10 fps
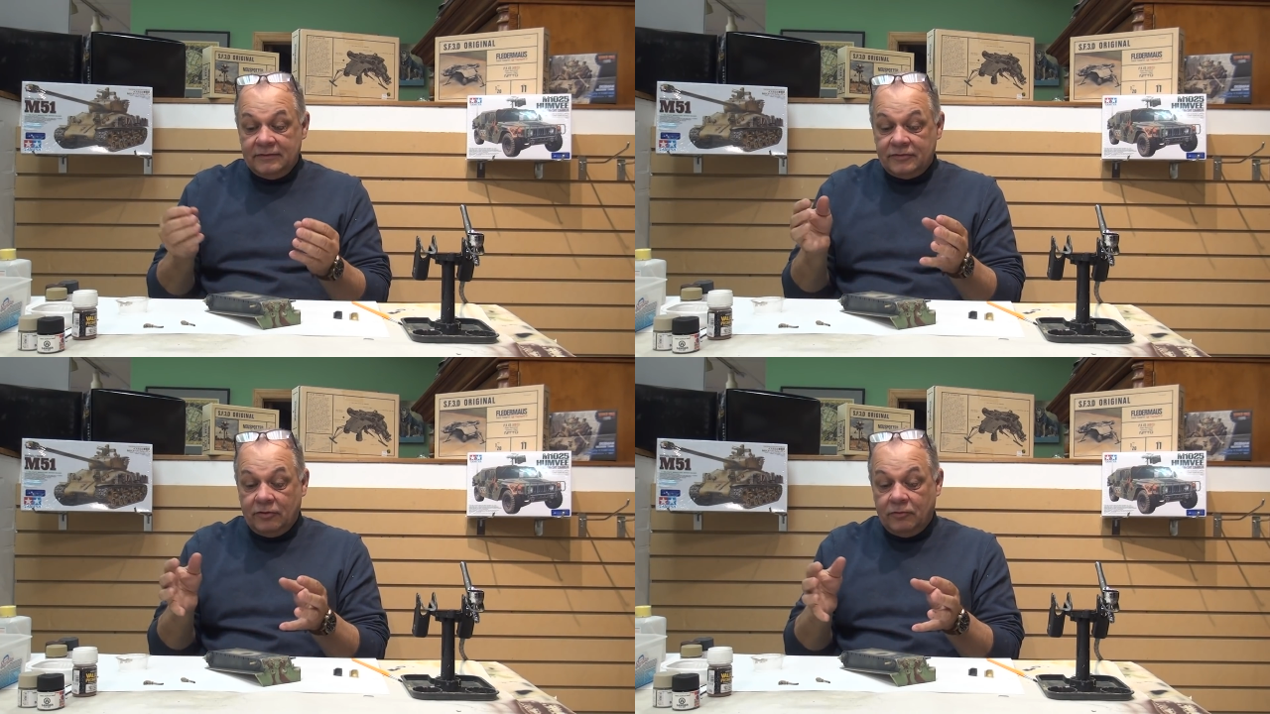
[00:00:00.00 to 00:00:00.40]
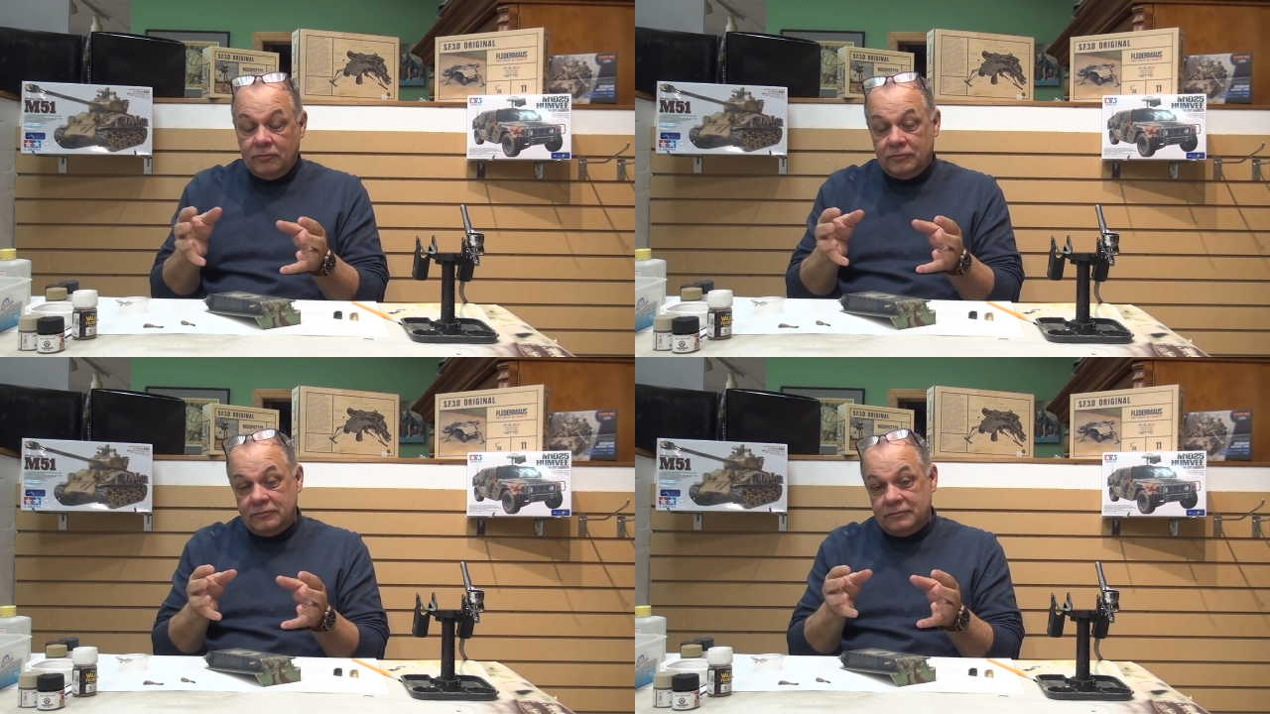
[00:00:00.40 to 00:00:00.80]

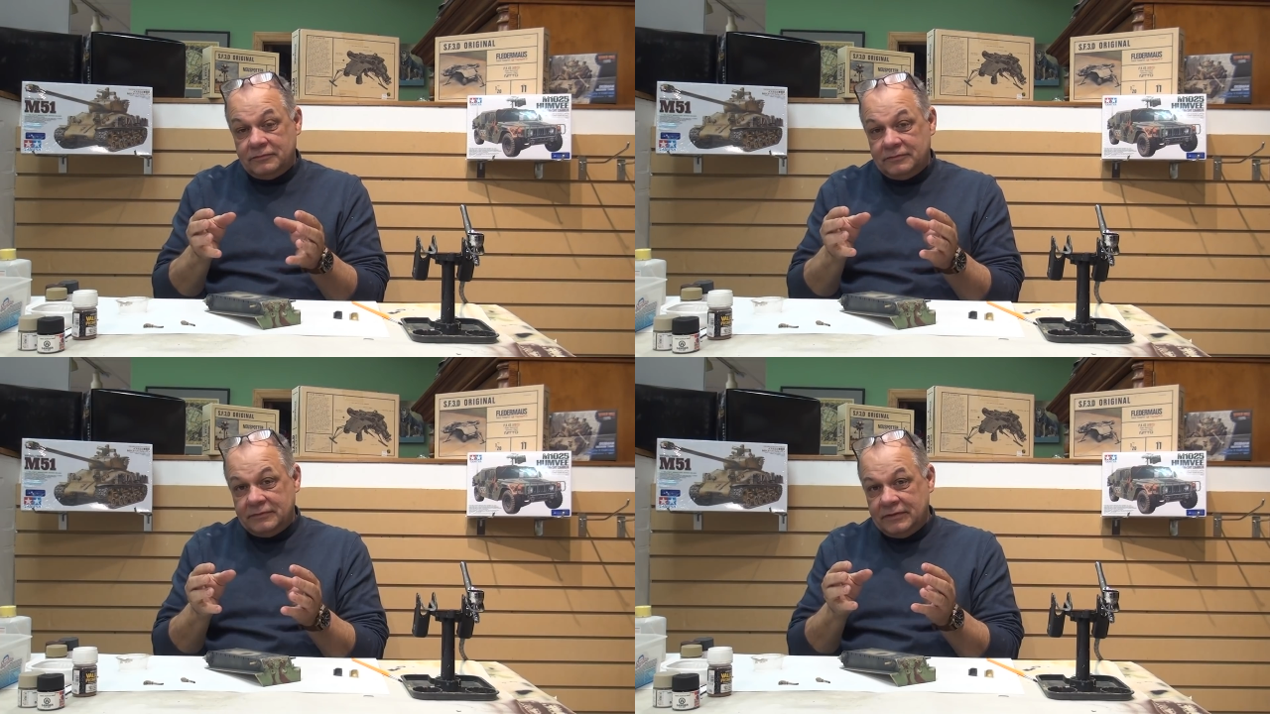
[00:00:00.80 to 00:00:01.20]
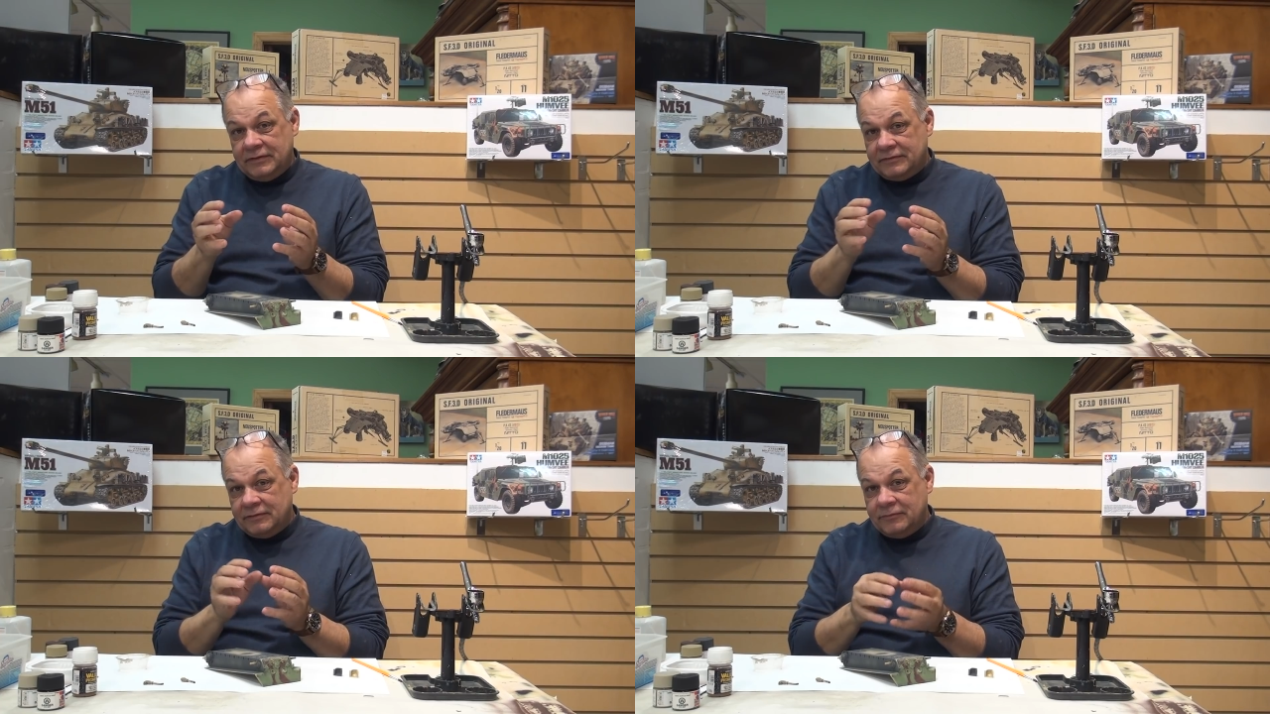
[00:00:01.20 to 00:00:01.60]
So
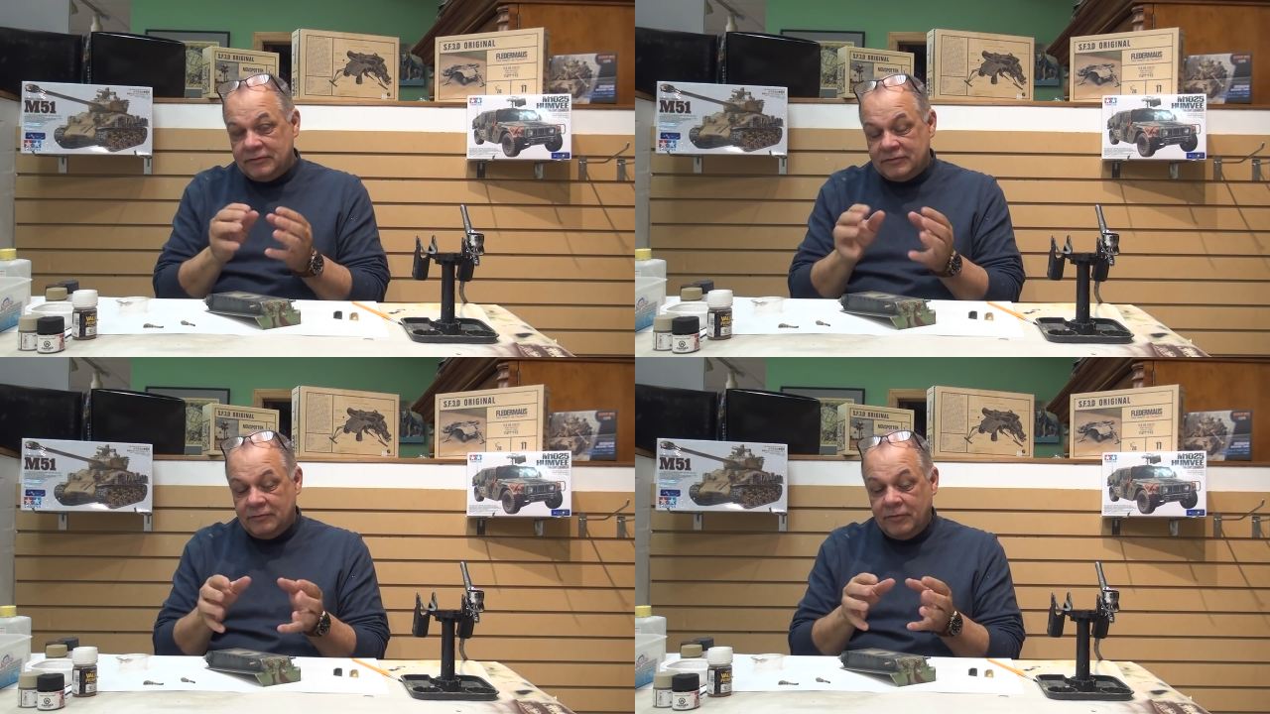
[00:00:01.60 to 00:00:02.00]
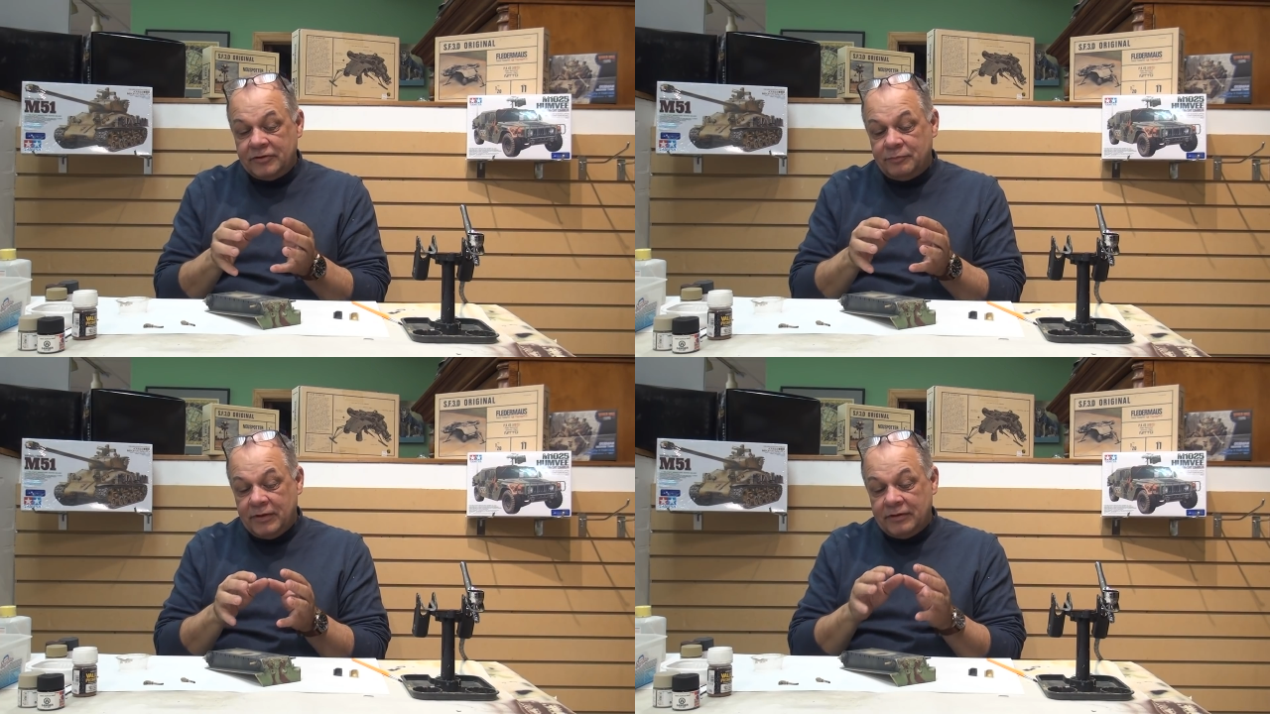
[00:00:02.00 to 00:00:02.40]
it's a
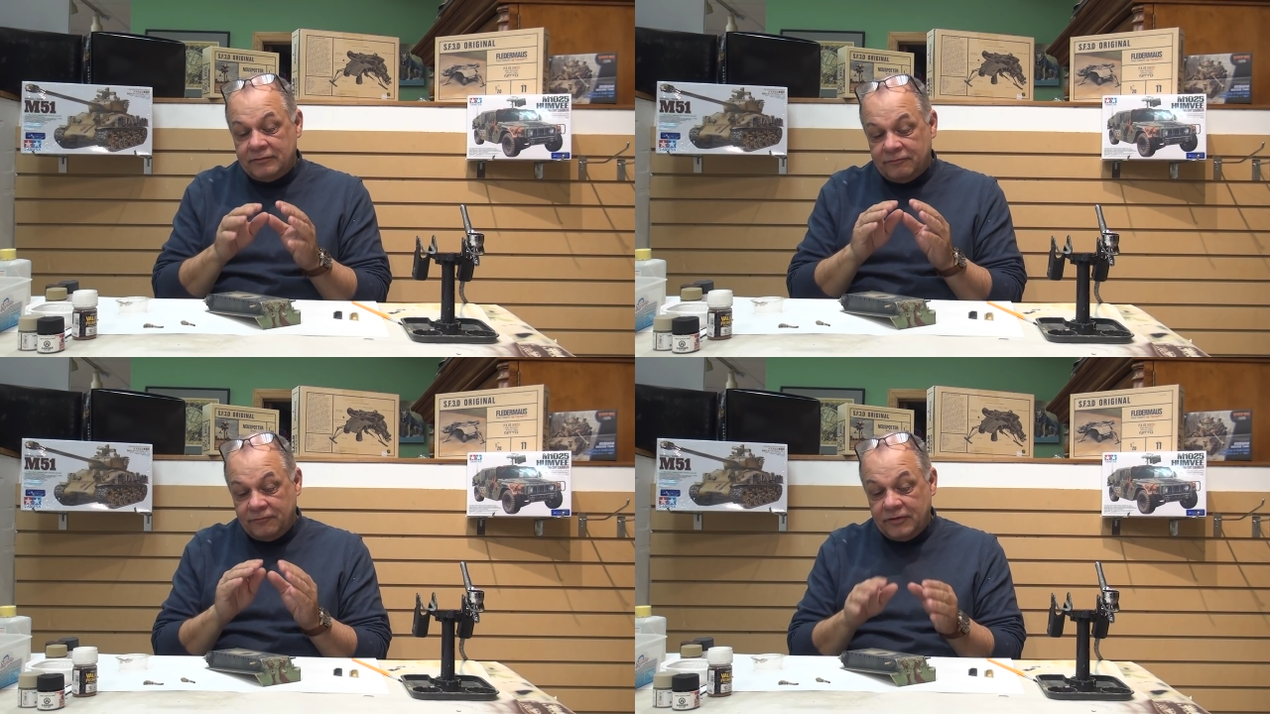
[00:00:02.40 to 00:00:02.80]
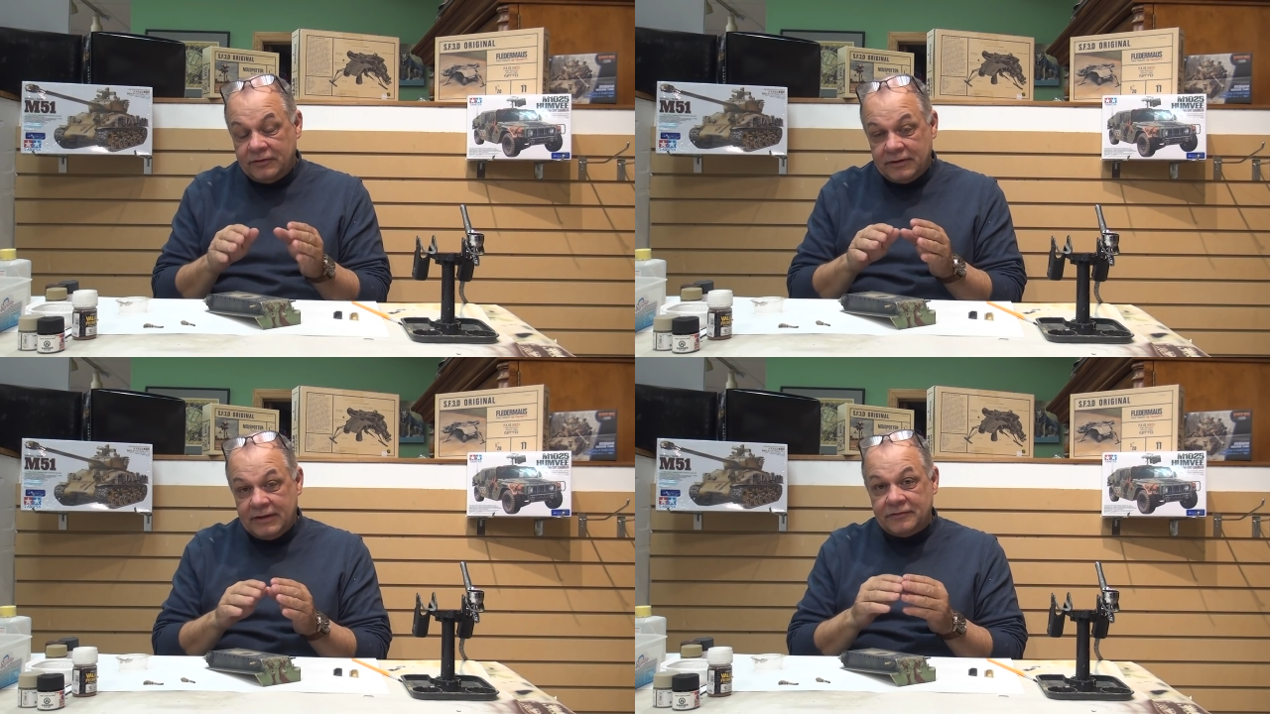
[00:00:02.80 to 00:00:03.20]
much better
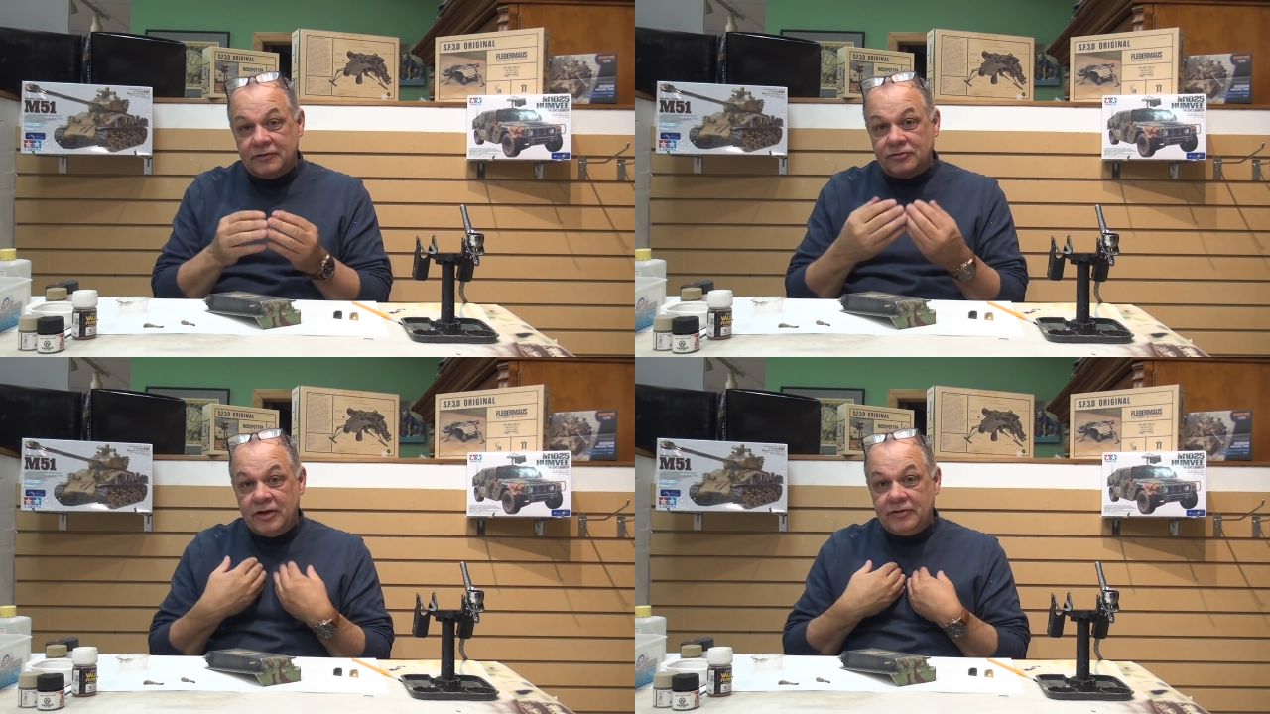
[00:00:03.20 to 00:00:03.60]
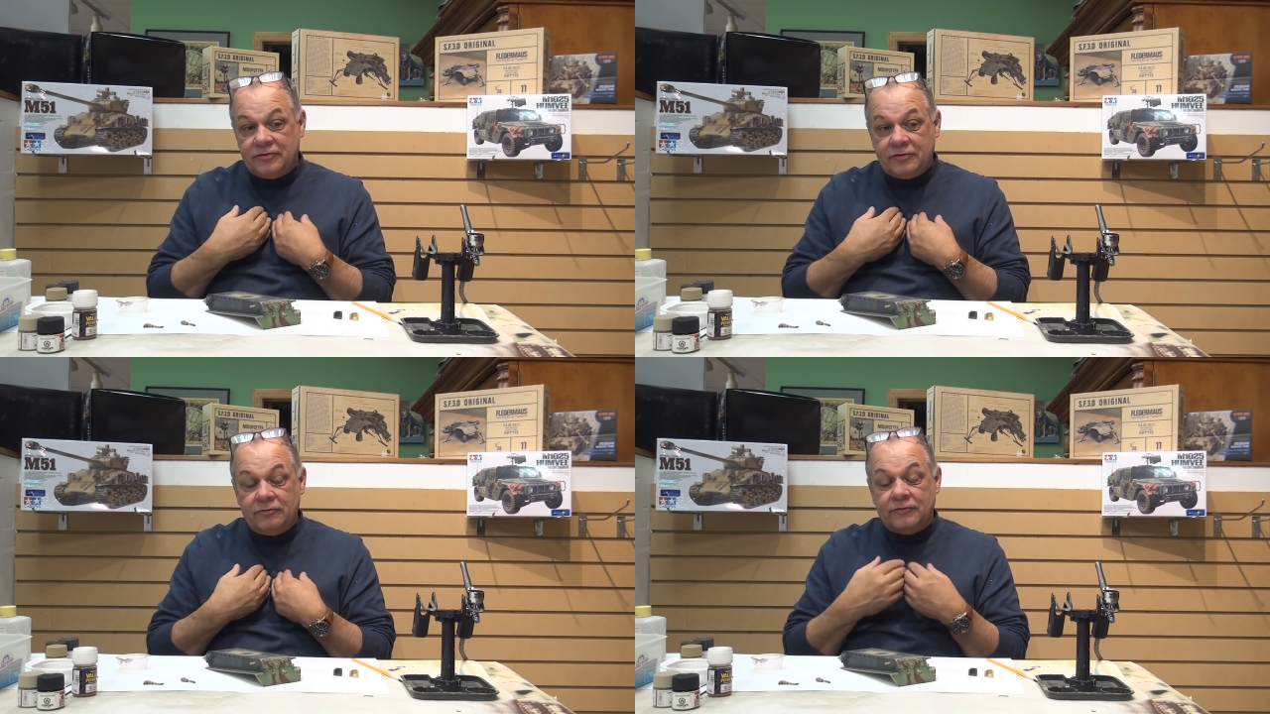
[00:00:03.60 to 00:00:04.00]
feeling as a judge too.